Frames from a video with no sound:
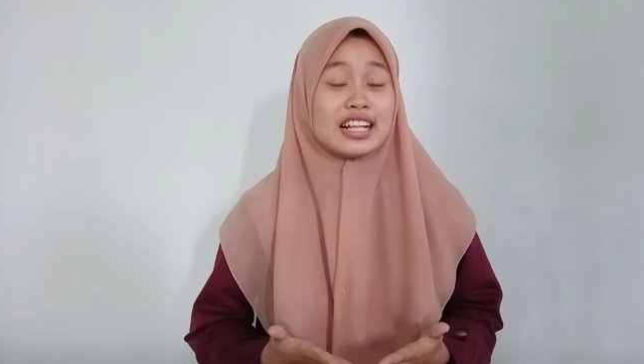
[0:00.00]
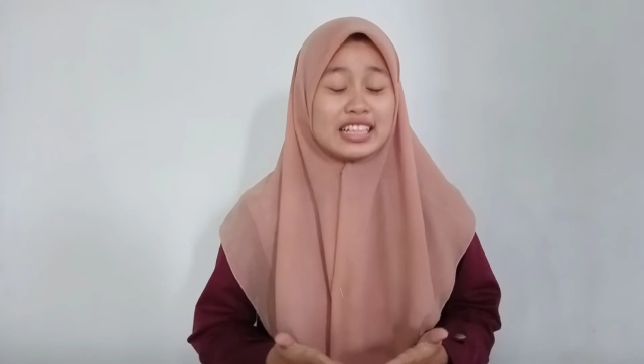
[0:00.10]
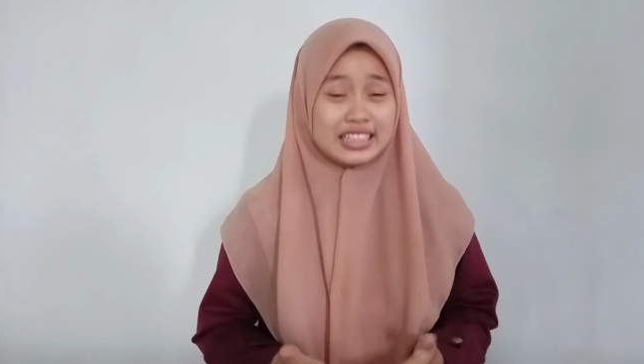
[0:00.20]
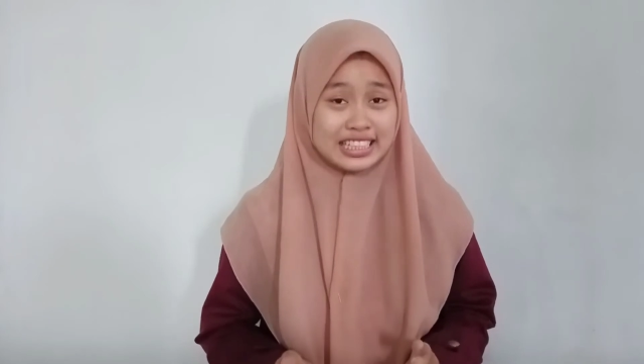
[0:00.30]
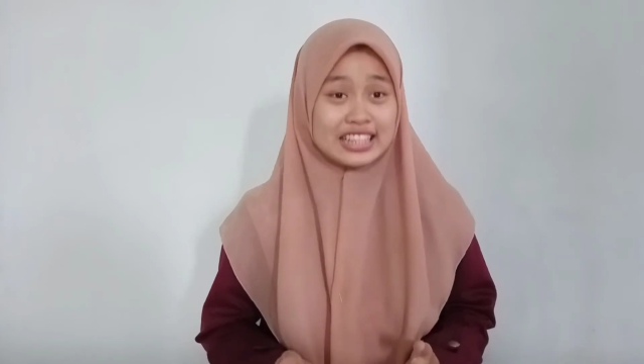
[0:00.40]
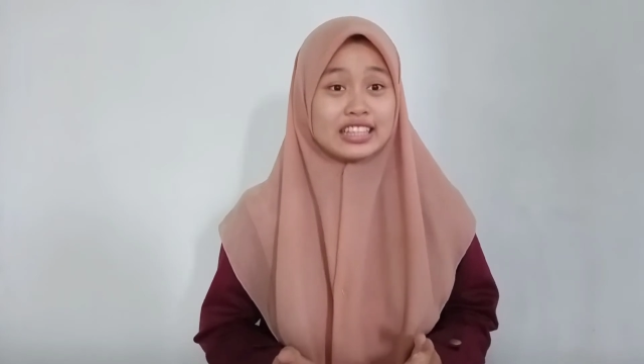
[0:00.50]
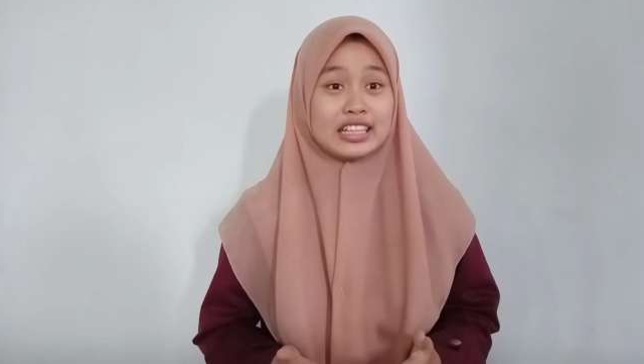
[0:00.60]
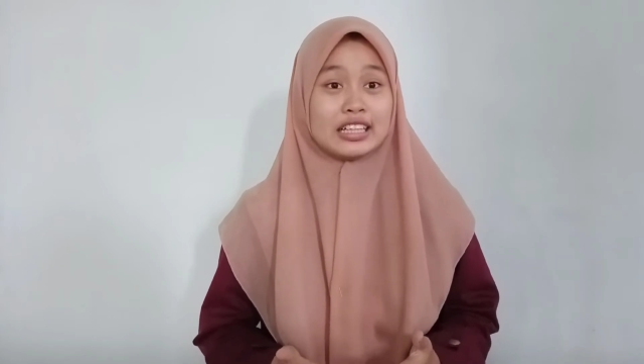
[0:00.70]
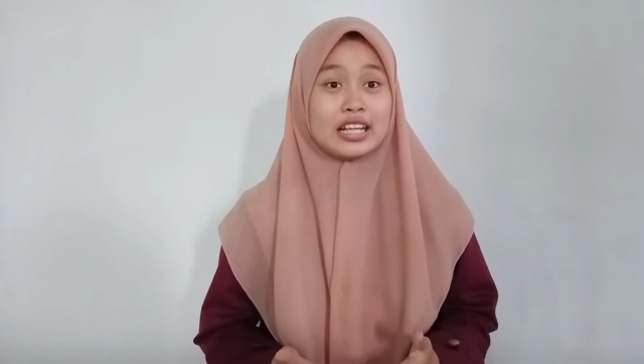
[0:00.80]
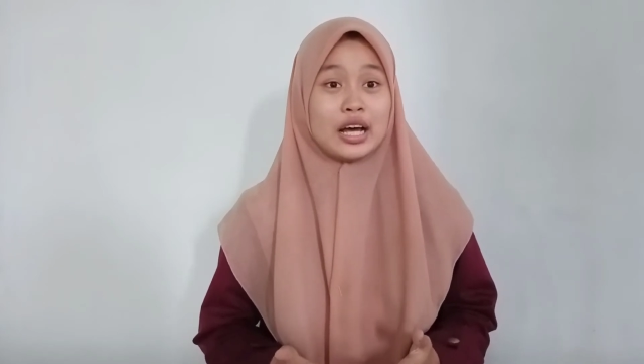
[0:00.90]
a
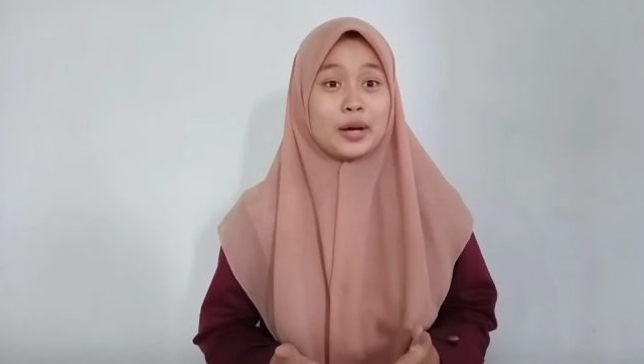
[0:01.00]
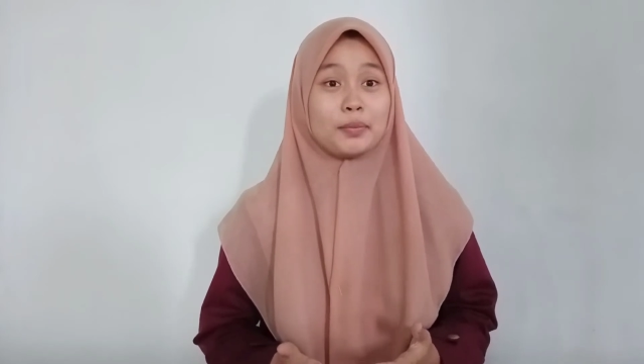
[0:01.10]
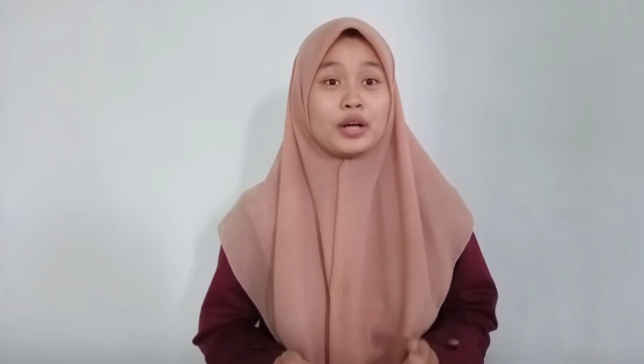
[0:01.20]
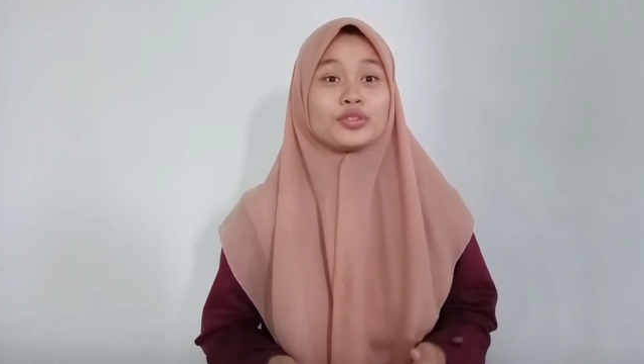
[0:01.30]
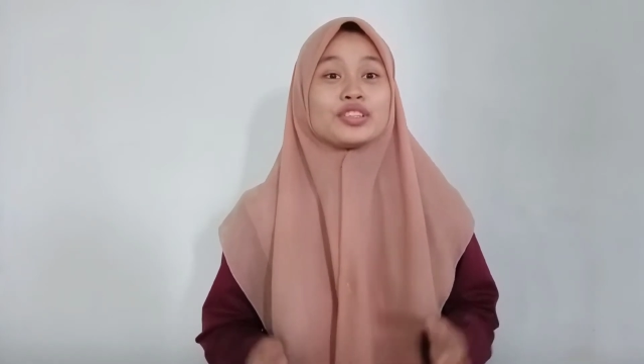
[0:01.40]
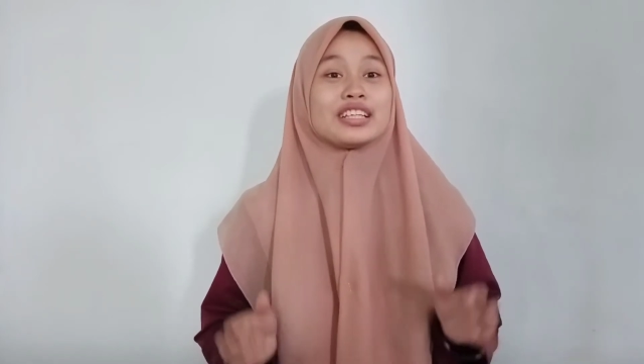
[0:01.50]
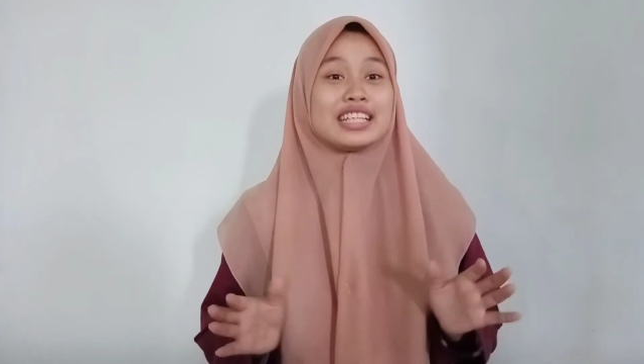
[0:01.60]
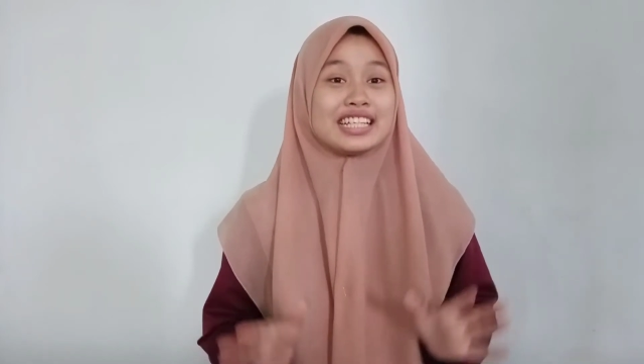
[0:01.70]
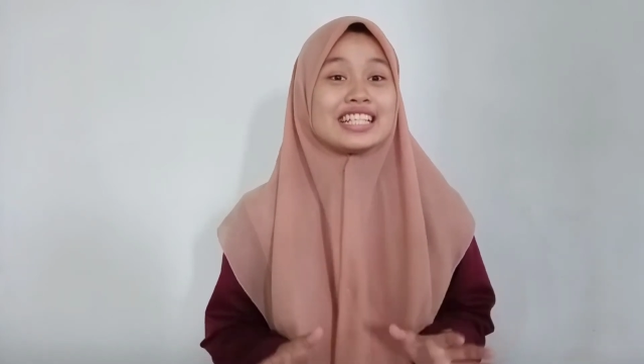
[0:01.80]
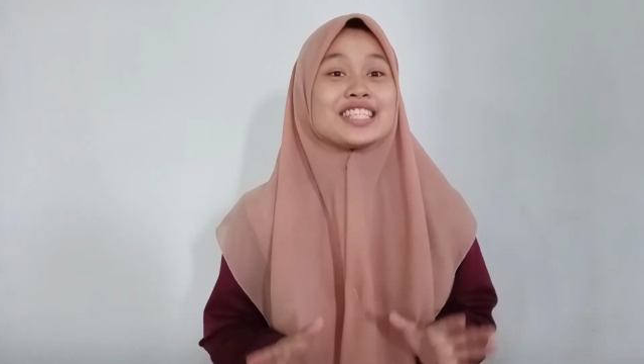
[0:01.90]
little about
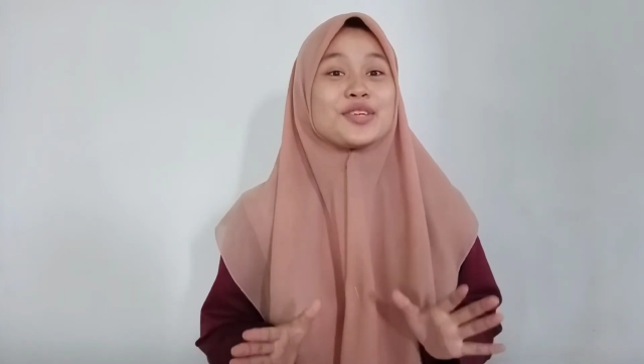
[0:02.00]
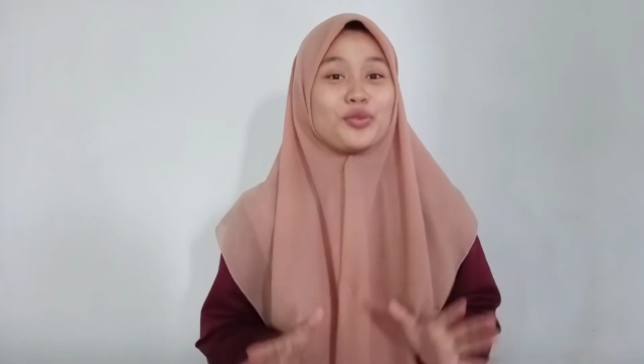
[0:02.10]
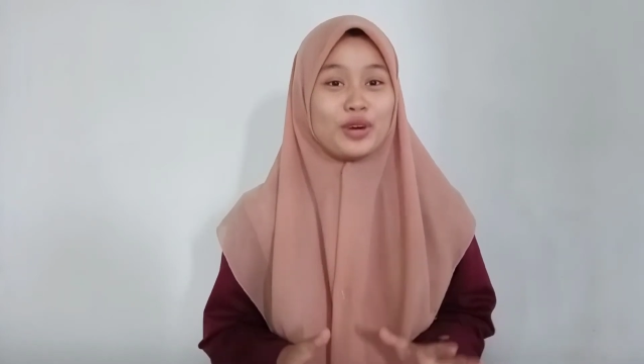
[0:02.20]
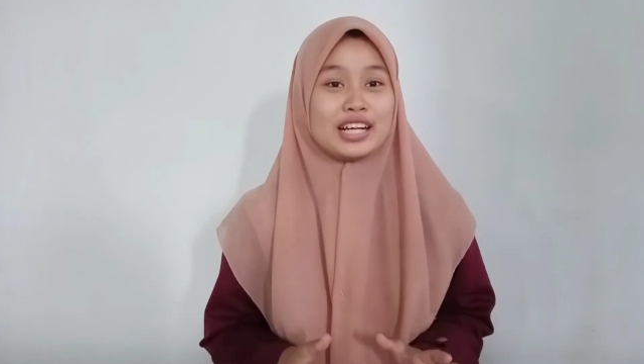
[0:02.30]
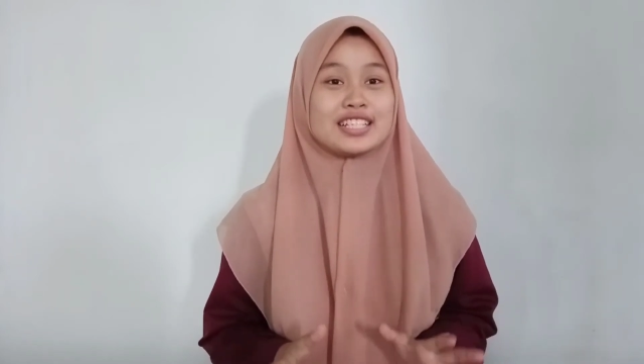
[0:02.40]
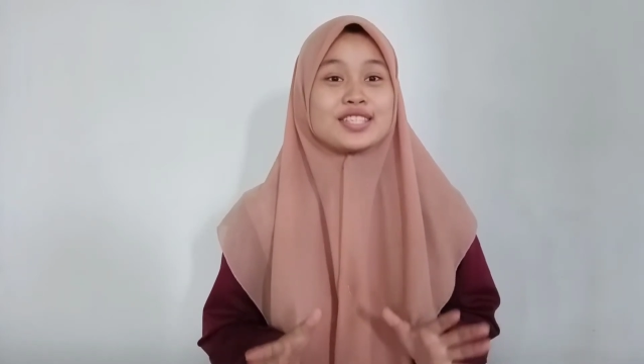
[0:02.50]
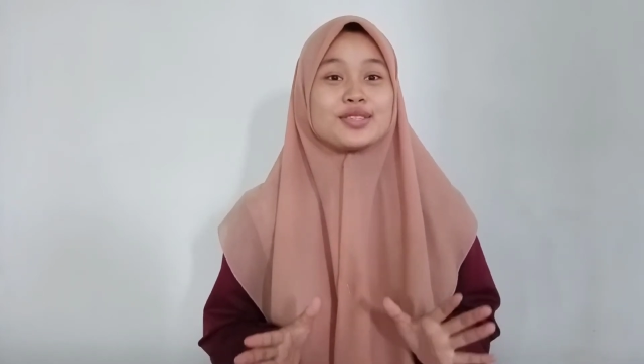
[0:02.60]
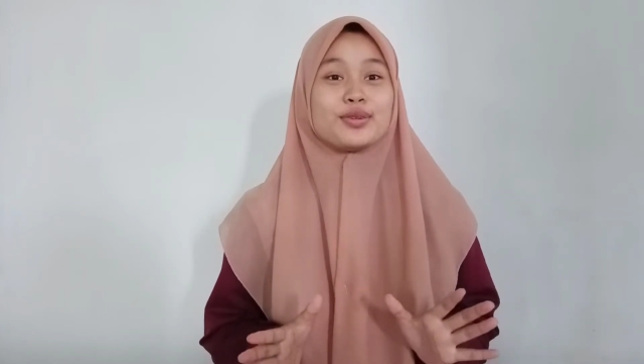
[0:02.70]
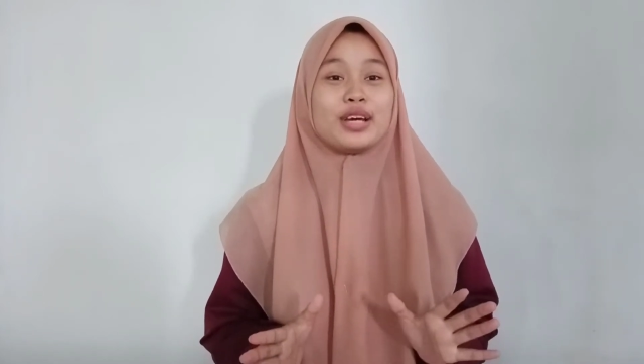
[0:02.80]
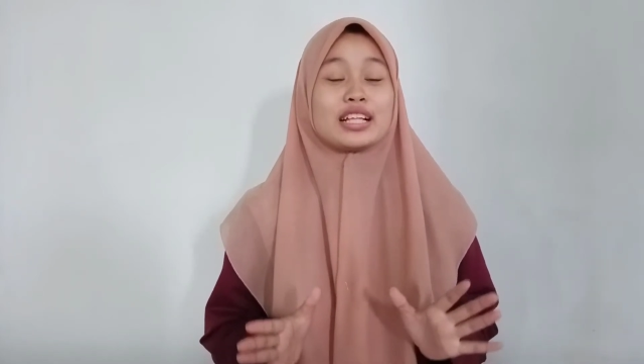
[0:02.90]
easy ways
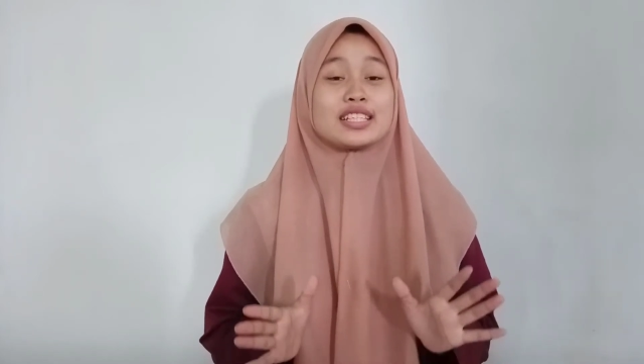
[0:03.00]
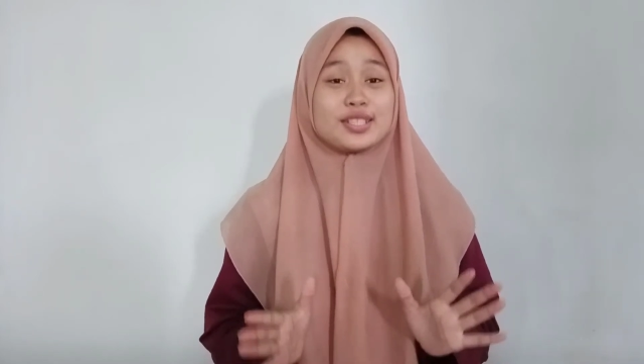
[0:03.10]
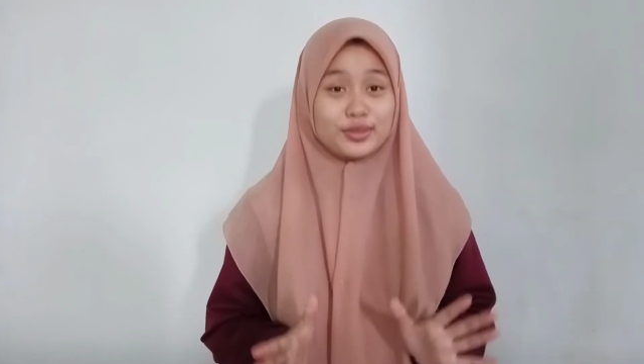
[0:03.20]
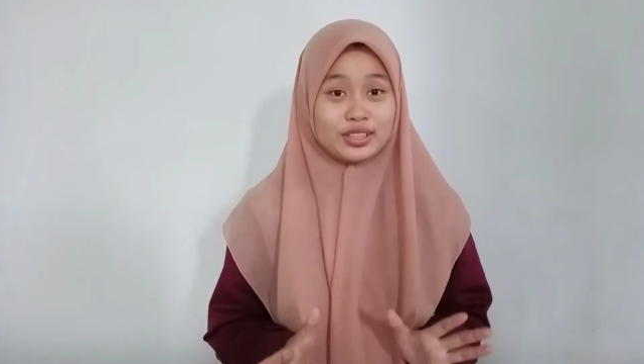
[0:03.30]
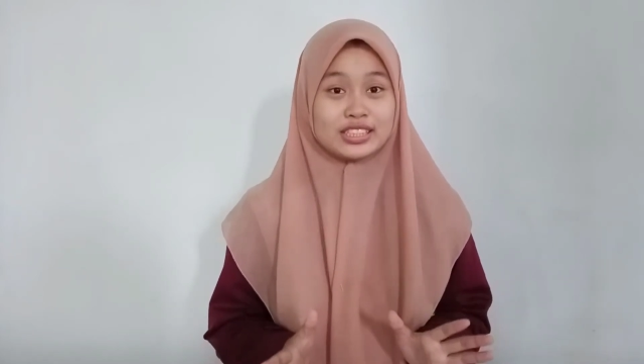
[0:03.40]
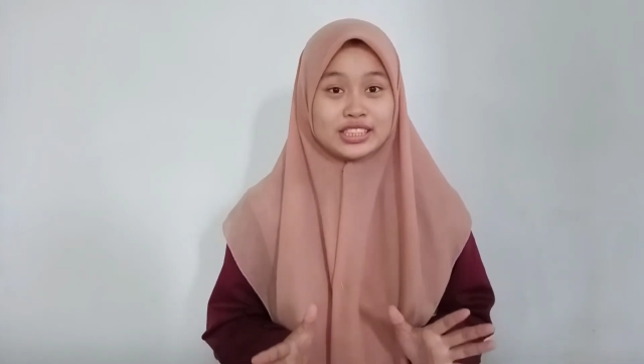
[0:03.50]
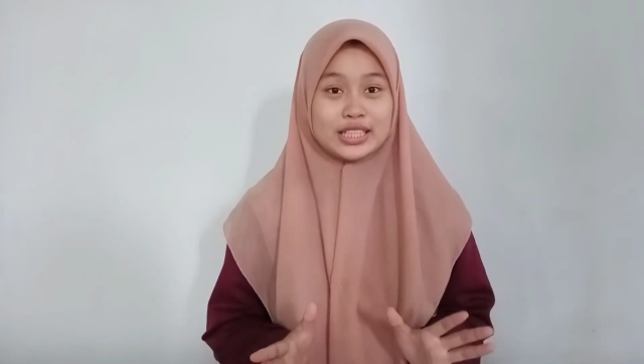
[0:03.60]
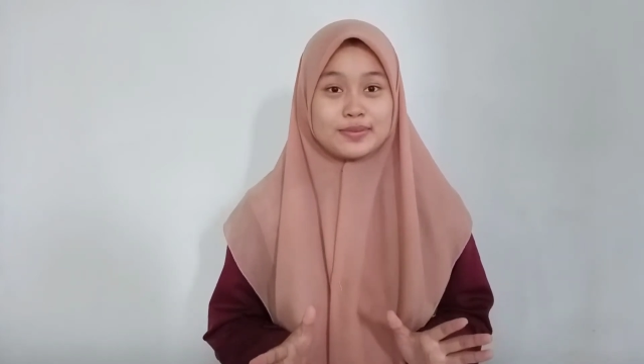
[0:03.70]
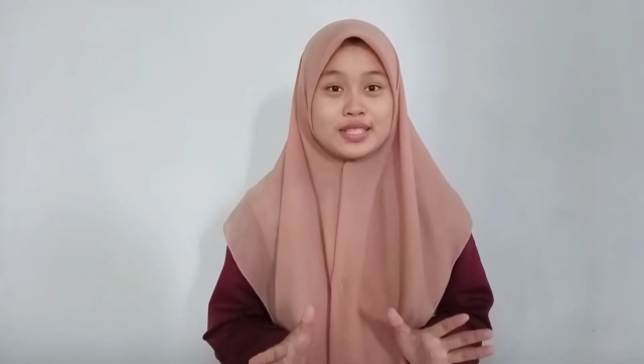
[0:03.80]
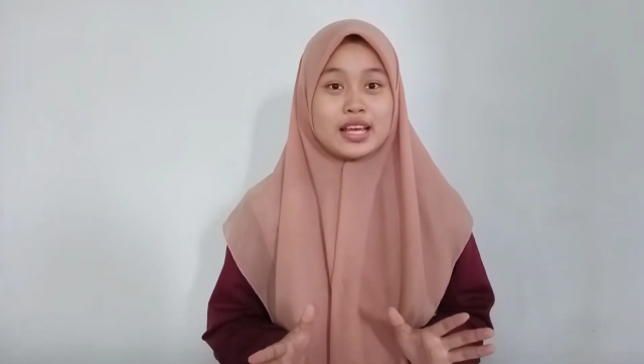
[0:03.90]
to get
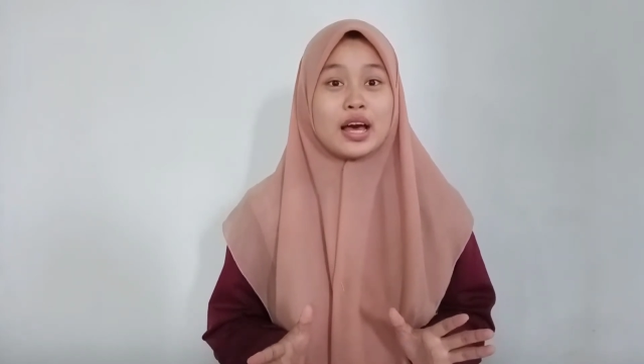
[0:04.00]
scholarships